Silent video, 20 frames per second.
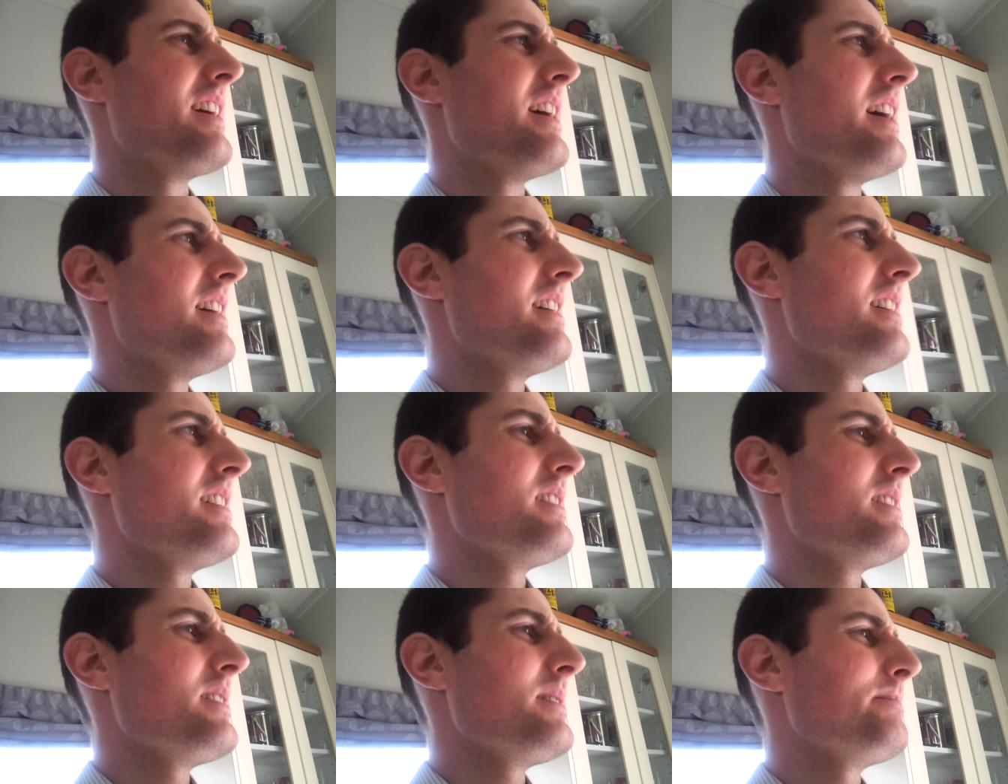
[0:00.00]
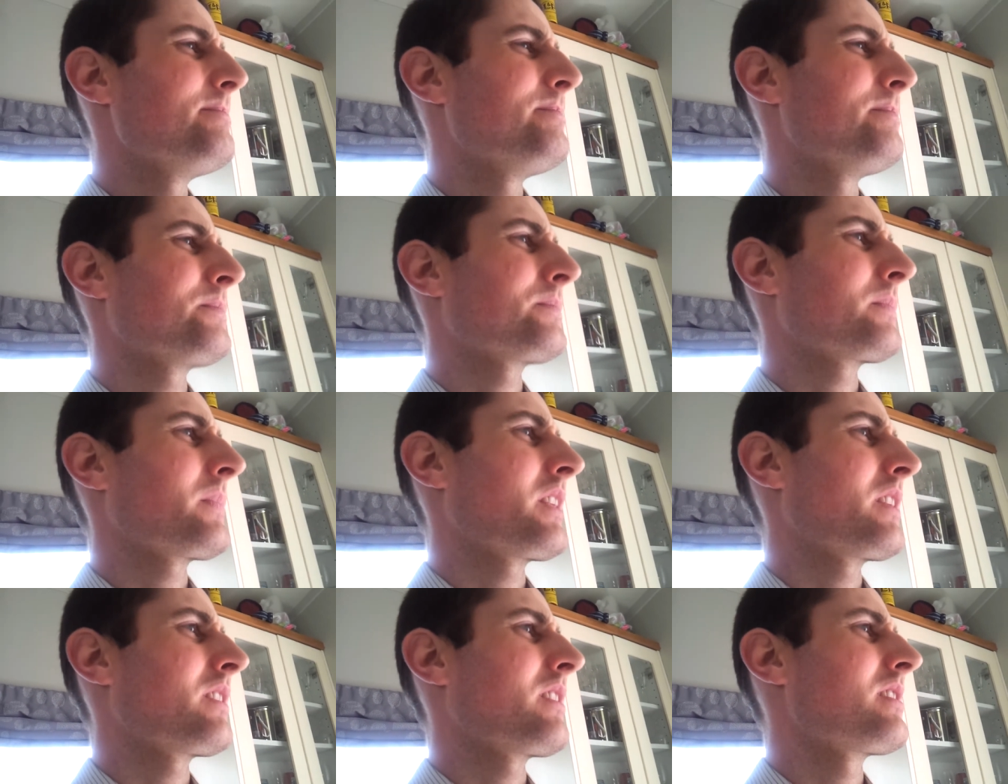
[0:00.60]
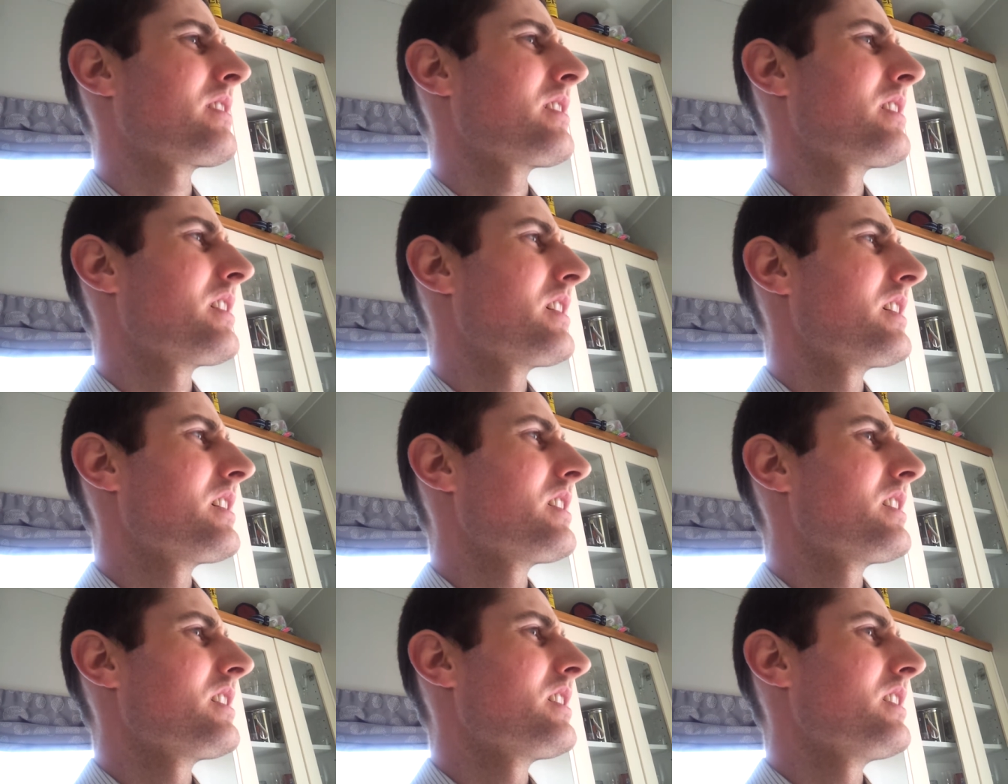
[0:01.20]
Um,
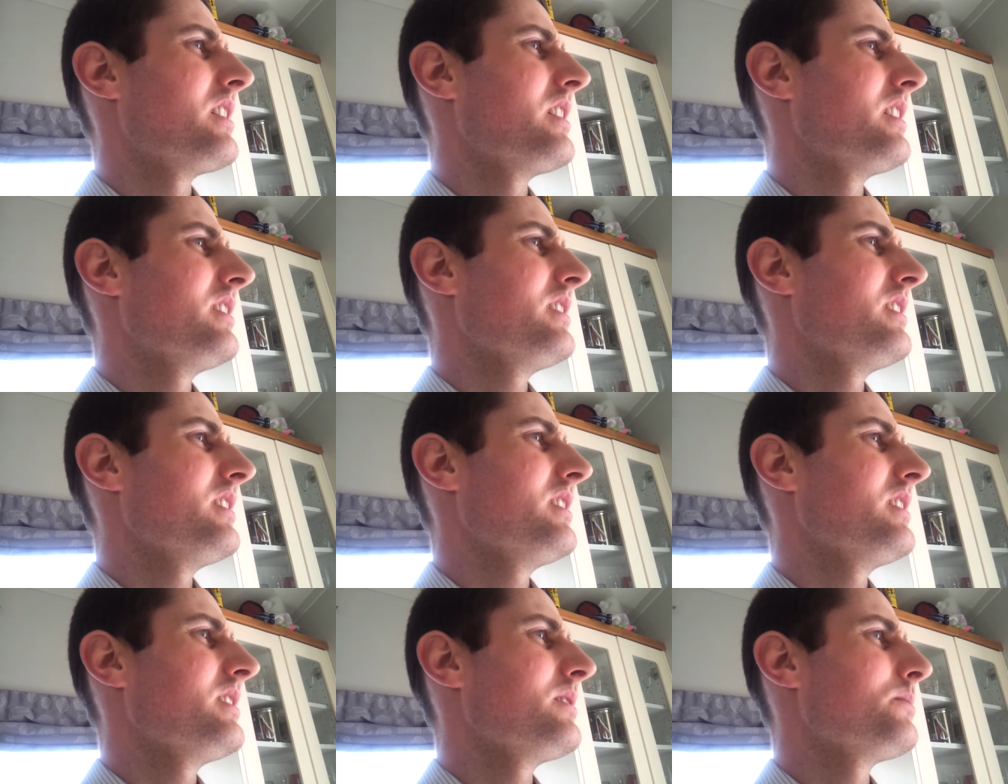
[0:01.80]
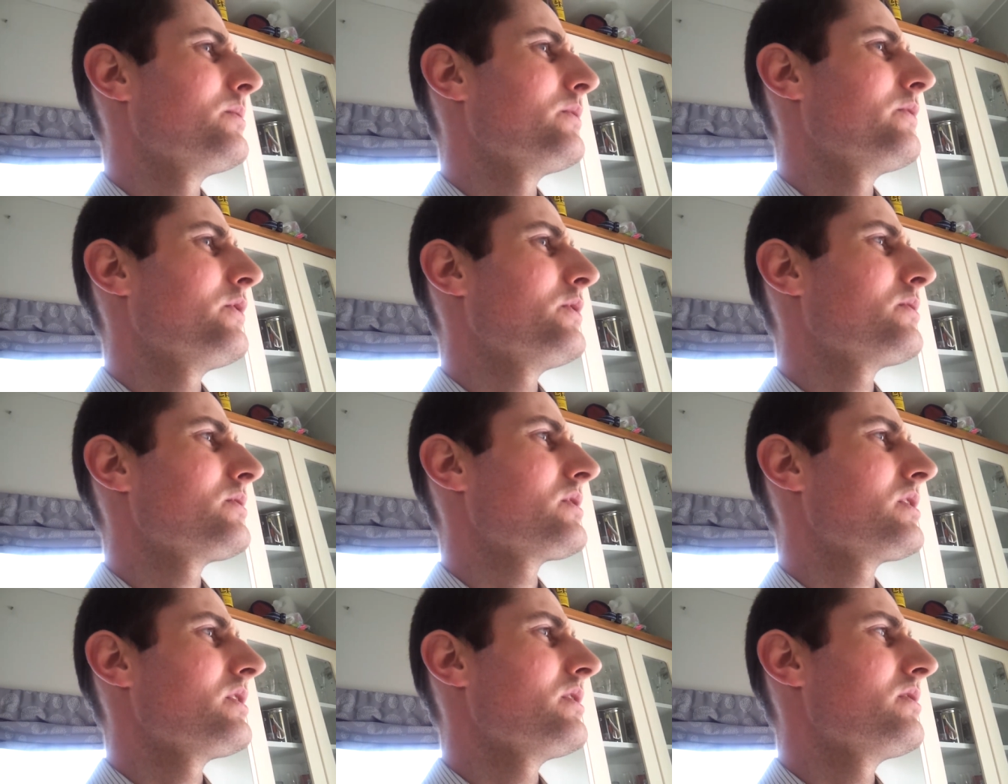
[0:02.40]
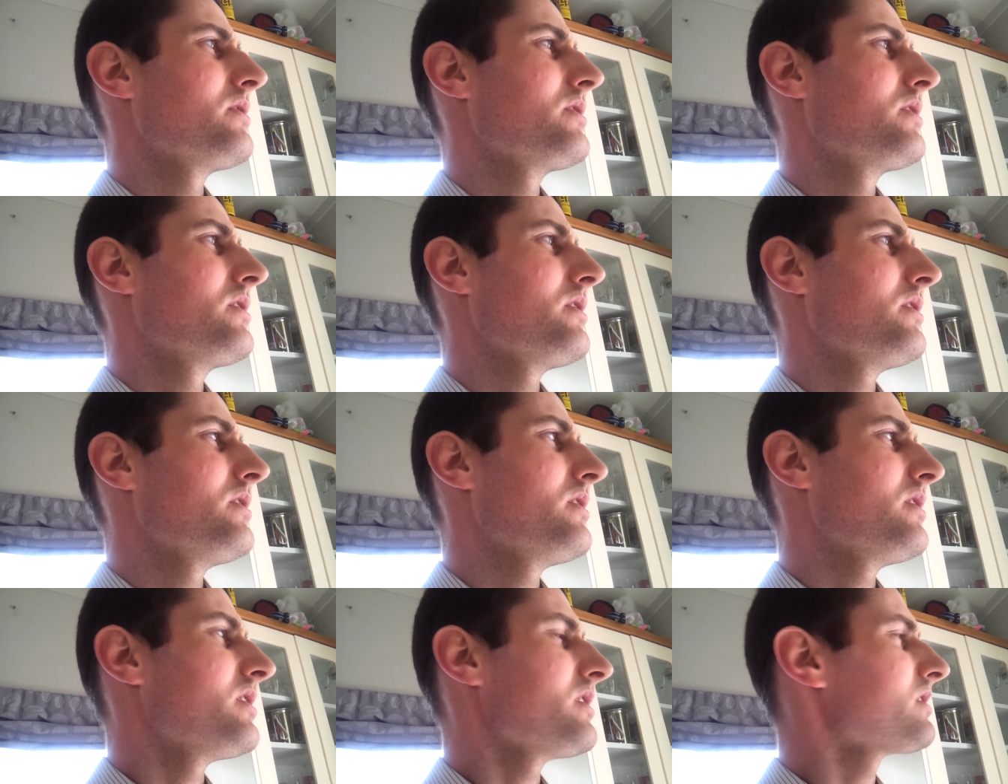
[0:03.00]
uh, we've also
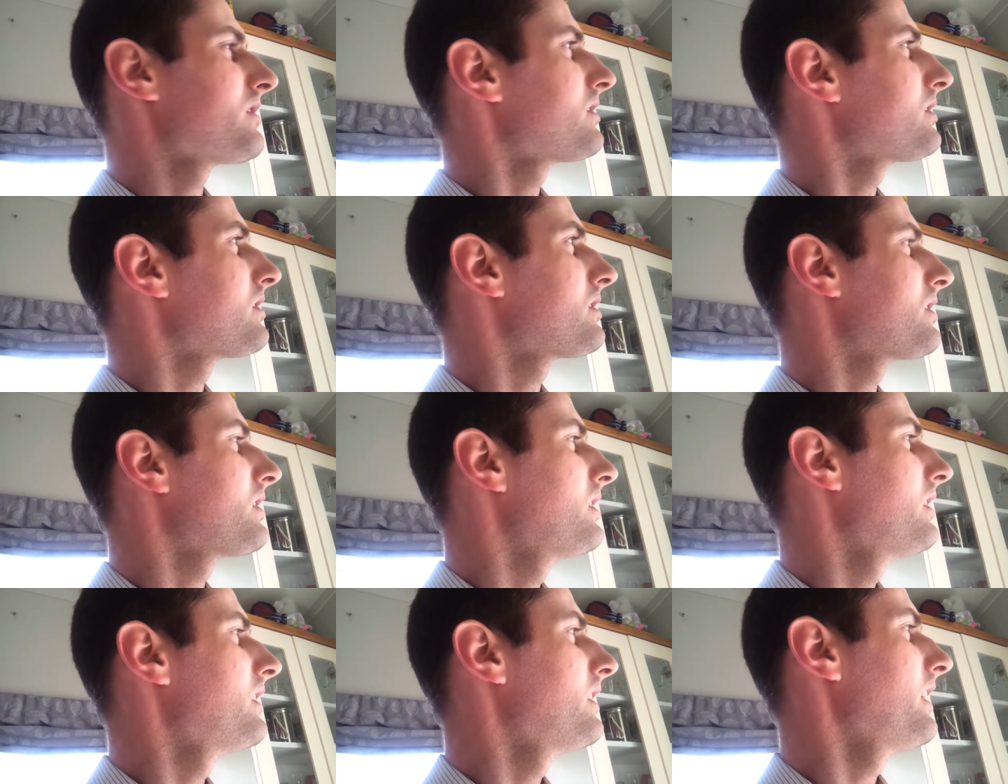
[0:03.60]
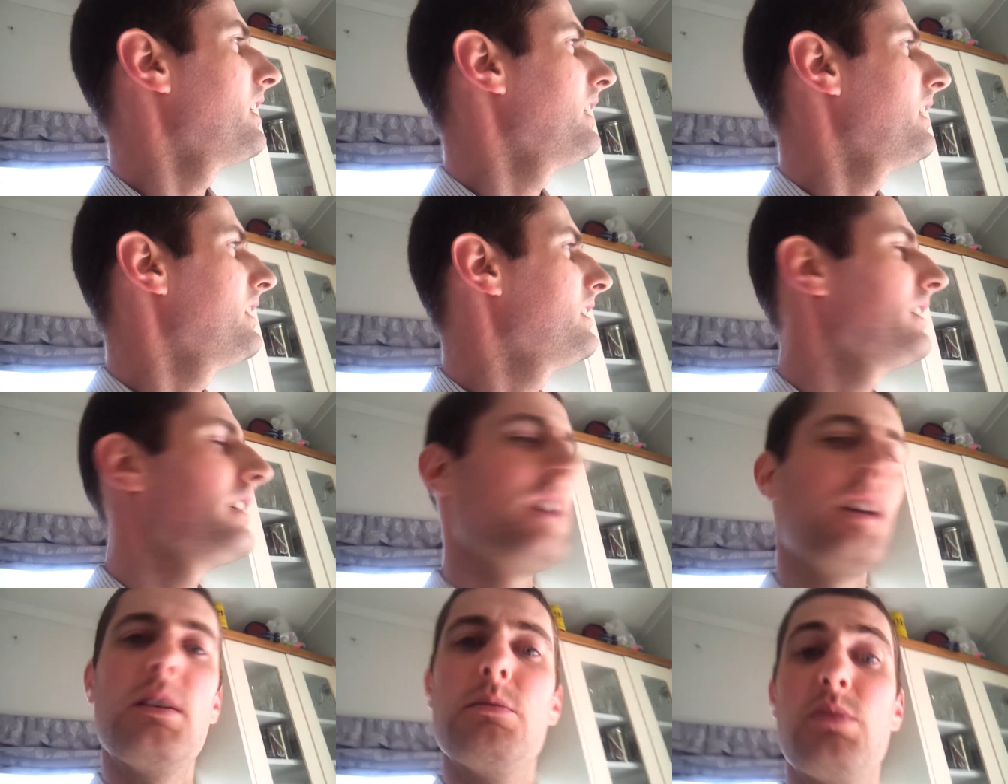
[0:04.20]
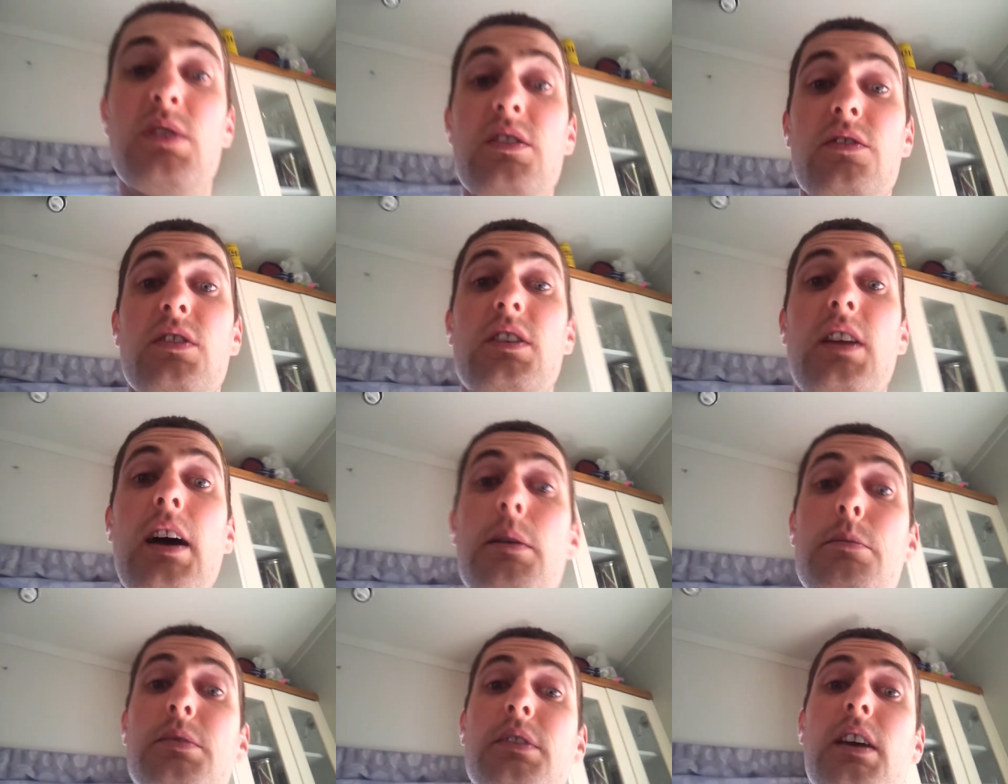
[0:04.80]
got a uh, bit of an
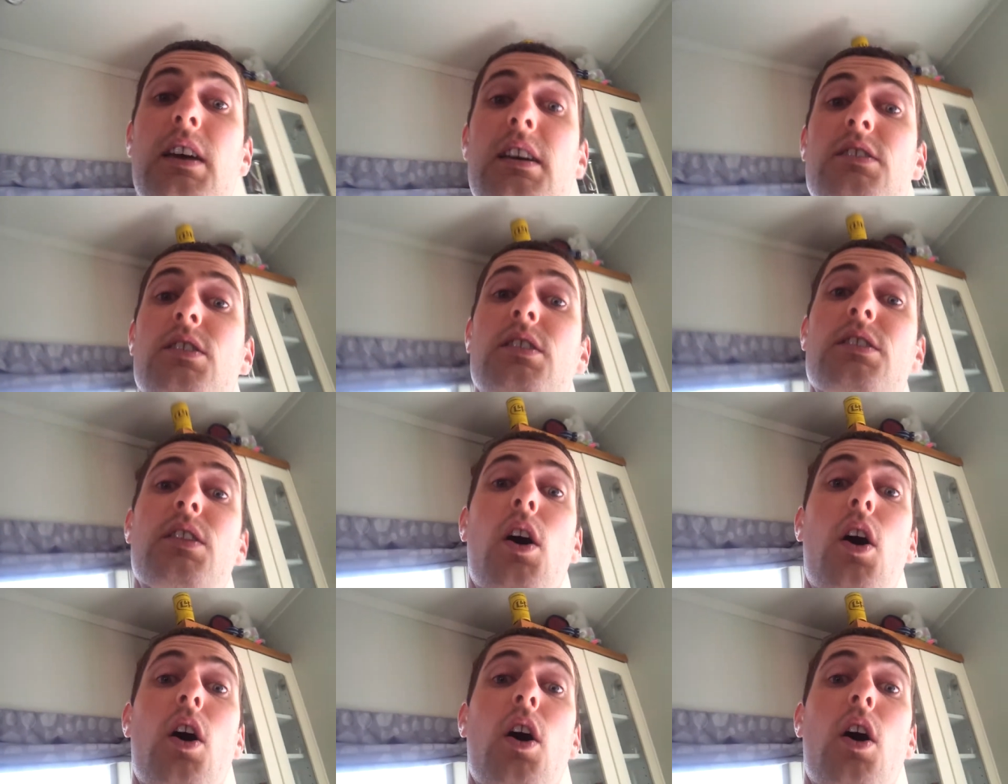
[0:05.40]
update on the